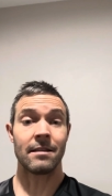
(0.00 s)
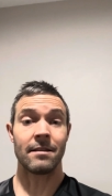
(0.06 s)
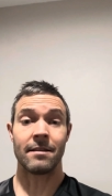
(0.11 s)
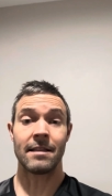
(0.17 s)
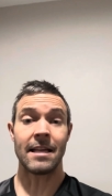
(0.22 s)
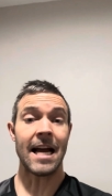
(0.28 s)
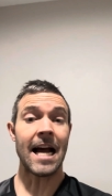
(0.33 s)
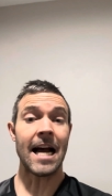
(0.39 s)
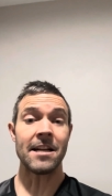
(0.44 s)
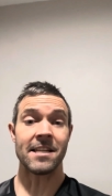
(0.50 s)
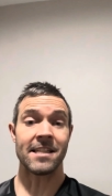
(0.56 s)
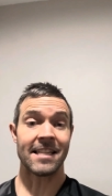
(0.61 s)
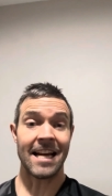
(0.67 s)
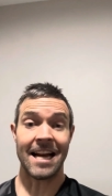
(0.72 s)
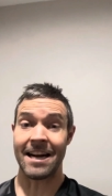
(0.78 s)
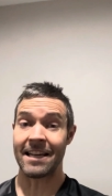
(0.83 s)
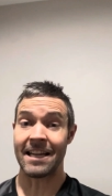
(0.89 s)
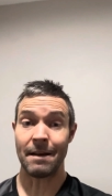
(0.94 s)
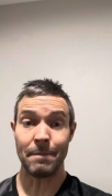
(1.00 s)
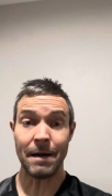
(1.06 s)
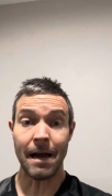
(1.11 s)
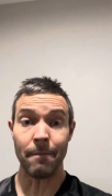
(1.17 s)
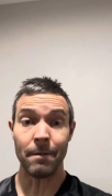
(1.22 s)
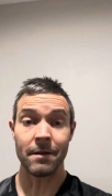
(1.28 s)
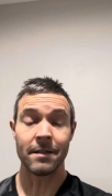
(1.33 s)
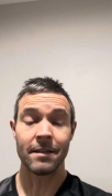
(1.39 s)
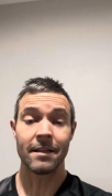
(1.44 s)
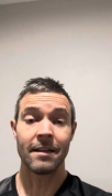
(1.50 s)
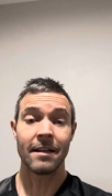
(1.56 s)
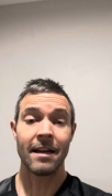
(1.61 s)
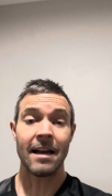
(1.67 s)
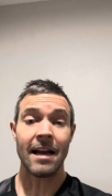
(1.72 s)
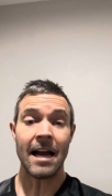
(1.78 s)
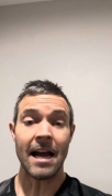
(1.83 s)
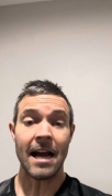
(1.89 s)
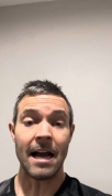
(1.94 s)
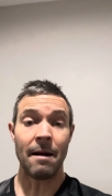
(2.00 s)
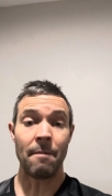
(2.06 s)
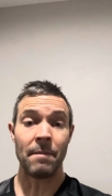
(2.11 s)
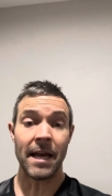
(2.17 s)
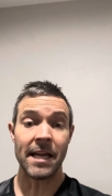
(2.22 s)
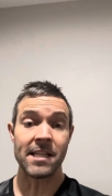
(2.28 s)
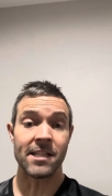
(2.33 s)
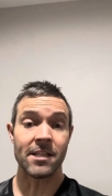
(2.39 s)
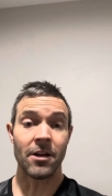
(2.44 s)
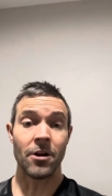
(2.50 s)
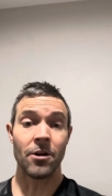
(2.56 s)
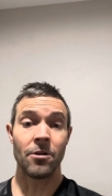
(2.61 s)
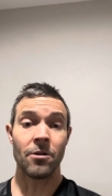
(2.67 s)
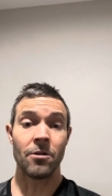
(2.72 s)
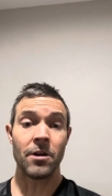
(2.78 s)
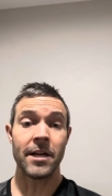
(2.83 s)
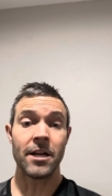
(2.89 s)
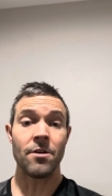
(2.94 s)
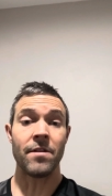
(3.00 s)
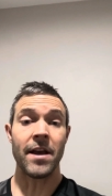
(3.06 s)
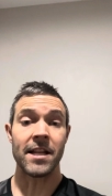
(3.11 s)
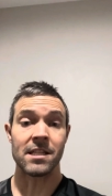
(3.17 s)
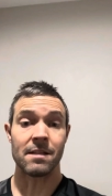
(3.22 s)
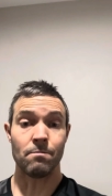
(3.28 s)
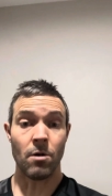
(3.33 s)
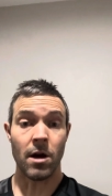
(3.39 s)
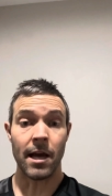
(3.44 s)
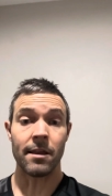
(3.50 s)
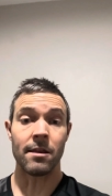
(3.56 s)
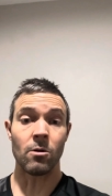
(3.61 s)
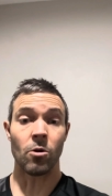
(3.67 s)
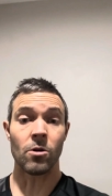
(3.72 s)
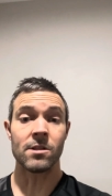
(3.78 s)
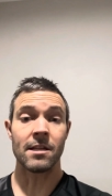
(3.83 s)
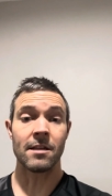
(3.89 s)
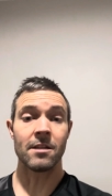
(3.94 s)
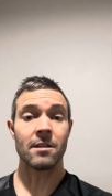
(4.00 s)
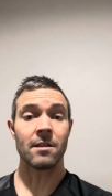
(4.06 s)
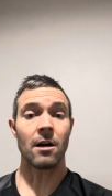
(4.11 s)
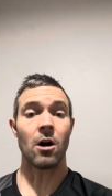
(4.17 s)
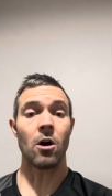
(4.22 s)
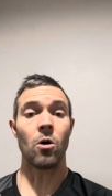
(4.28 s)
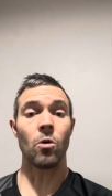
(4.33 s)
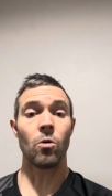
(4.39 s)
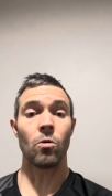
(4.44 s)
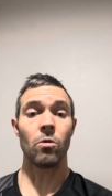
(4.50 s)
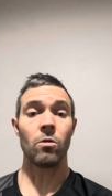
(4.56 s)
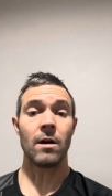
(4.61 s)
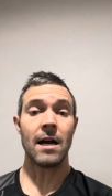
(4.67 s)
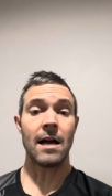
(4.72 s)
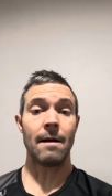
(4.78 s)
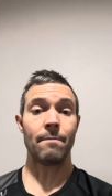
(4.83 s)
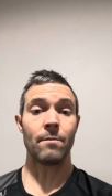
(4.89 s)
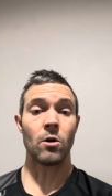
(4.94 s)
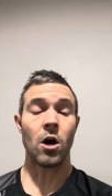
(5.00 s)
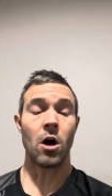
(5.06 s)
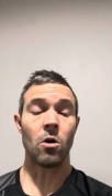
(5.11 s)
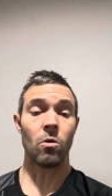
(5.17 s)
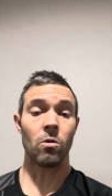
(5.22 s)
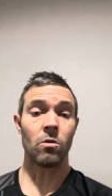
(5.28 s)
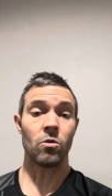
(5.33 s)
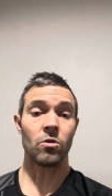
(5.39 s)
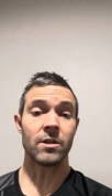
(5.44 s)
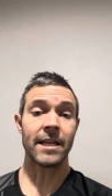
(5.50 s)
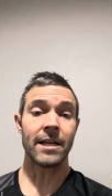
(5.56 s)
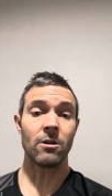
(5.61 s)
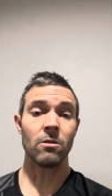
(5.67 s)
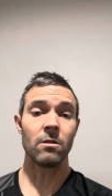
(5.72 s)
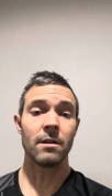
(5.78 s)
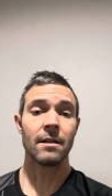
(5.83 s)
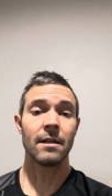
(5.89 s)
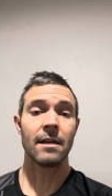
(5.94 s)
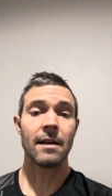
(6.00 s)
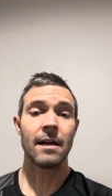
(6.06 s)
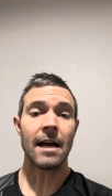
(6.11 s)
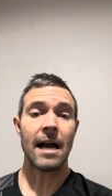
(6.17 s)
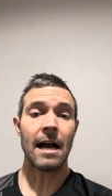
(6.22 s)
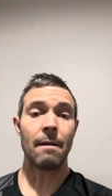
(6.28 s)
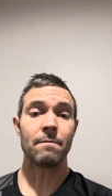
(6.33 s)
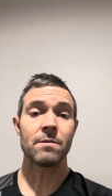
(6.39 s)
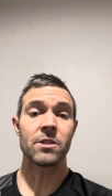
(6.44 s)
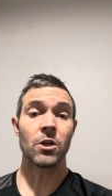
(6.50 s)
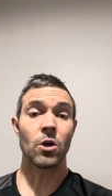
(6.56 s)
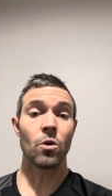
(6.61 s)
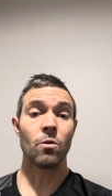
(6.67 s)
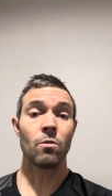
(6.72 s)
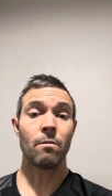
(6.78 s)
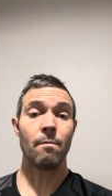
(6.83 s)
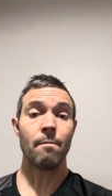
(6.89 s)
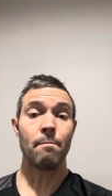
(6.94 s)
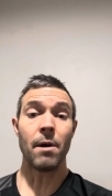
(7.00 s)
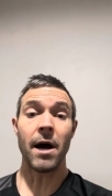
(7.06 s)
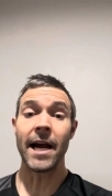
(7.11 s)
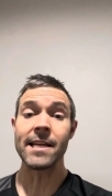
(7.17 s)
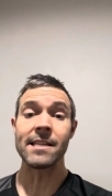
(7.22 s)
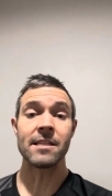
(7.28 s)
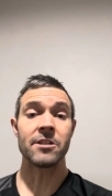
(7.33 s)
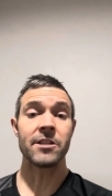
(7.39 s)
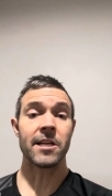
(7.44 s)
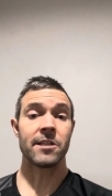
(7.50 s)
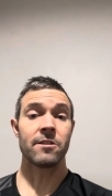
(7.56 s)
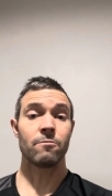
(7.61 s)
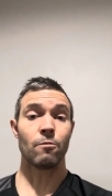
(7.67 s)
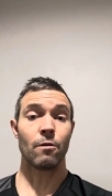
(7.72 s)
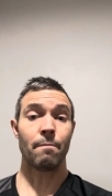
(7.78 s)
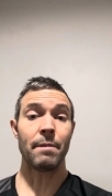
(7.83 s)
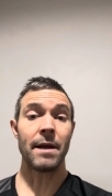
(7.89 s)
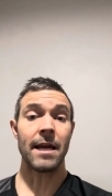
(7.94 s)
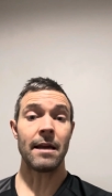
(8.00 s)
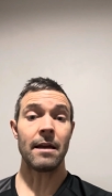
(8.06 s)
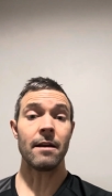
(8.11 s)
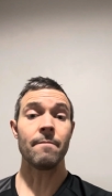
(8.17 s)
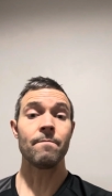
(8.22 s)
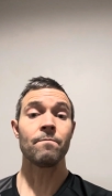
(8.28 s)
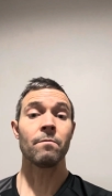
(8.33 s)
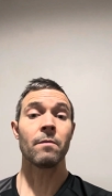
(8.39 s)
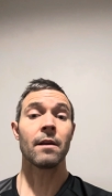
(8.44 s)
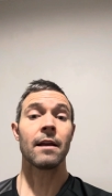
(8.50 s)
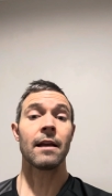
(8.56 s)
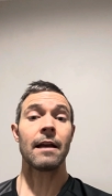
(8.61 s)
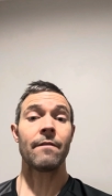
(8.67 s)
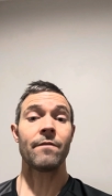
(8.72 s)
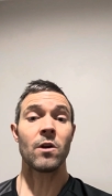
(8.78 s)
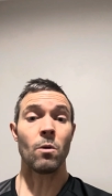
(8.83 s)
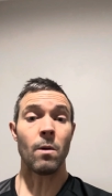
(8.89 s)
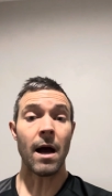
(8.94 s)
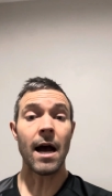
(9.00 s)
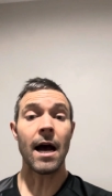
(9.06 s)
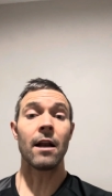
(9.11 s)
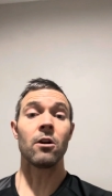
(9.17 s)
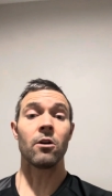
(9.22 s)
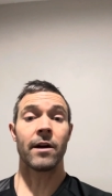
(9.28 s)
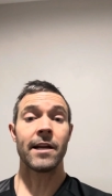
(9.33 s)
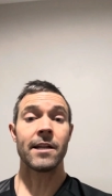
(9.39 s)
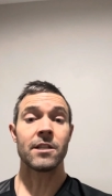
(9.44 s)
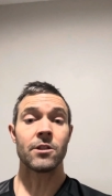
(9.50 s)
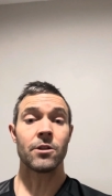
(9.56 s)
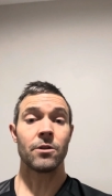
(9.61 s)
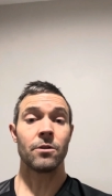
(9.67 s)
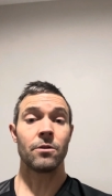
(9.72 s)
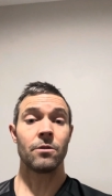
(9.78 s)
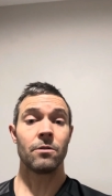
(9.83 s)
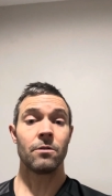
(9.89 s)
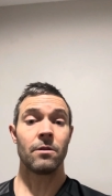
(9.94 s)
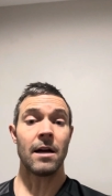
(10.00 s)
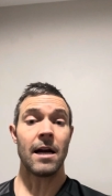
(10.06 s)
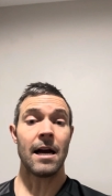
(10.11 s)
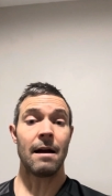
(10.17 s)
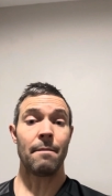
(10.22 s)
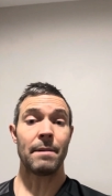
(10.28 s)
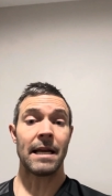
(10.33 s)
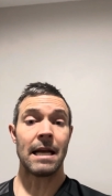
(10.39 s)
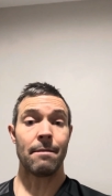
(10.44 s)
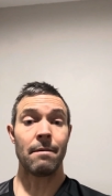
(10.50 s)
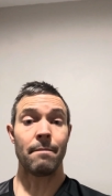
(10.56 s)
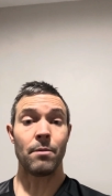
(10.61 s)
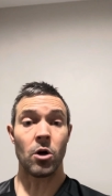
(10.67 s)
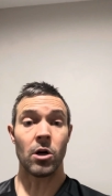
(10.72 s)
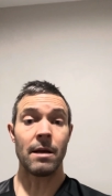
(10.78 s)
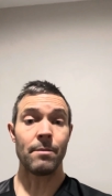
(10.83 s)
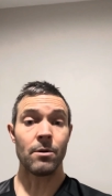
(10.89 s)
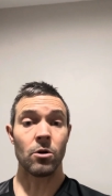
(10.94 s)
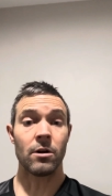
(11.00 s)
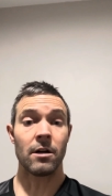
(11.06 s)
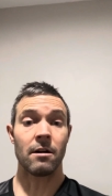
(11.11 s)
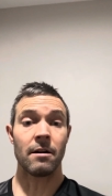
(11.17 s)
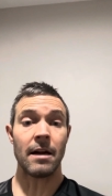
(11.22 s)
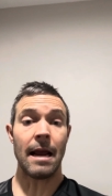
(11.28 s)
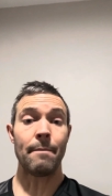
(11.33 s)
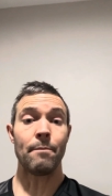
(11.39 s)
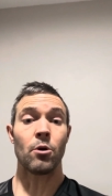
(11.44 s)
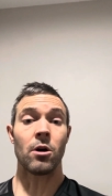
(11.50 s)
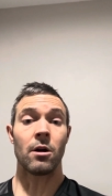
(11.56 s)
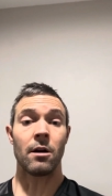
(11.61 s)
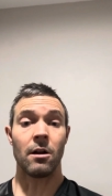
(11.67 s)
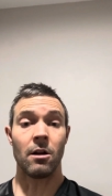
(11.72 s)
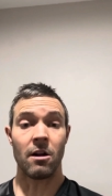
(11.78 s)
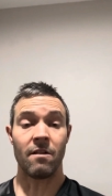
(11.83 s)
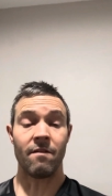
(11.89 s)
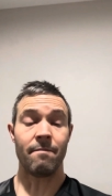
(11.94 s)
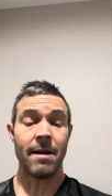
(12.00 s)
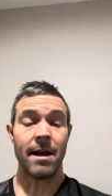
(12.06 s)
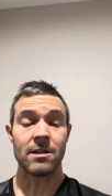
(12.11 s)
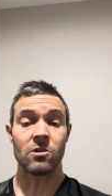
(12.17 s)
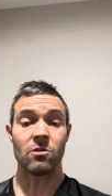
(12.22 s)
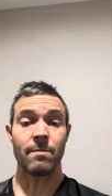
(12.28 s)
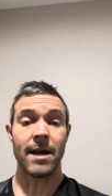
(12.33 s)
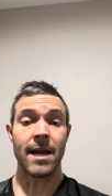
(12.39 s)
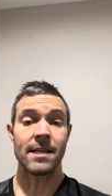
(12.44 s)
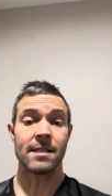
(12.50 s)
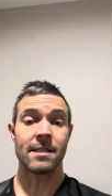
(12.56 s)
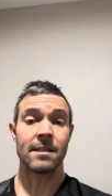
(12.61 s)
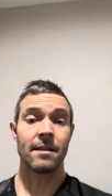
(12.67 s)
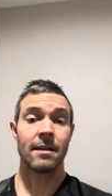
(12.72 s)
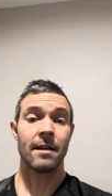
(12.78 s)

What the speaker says: the heart just can't keep up. And so that's my thoughts into the whole ordeal. So my suggestion would be, if you are looking to become a bodybuilder and put on a lot of muscle mass,